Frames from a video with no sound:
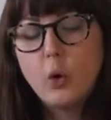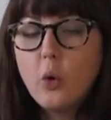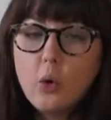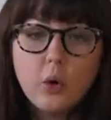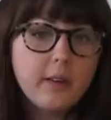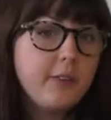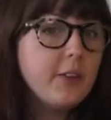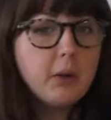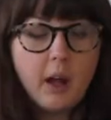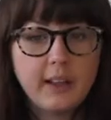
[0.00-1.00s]
Or if
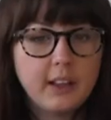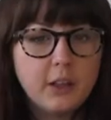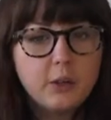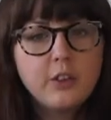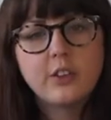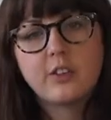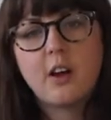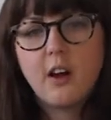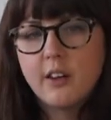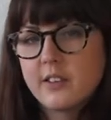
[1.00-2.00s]
you like, you can just
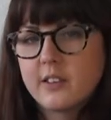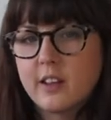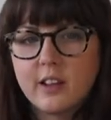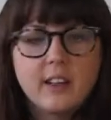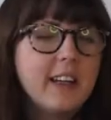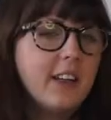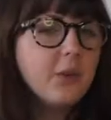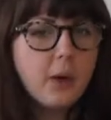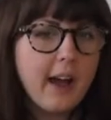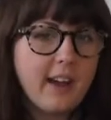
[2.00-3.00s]
answer in
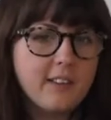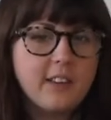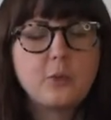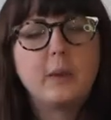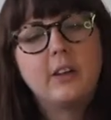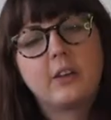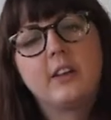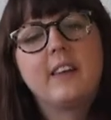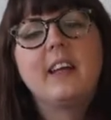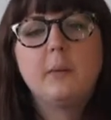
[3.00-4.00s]
your head as we look
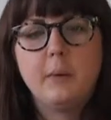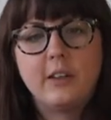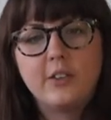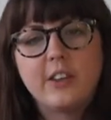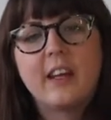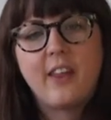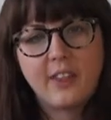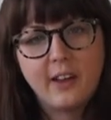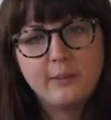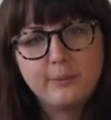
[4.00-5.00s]
at the image together.